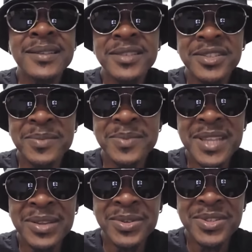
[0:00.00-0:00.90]

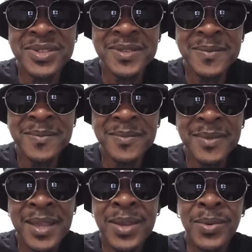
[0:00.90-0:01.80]
citizenship status.
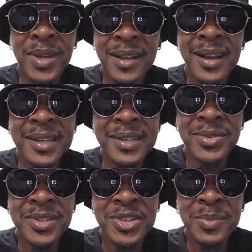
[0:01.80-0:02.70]
Well,
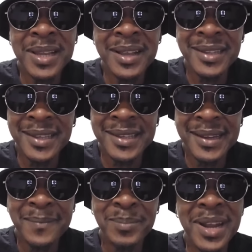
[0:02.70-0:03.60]
according to the Jamaica Gleaner,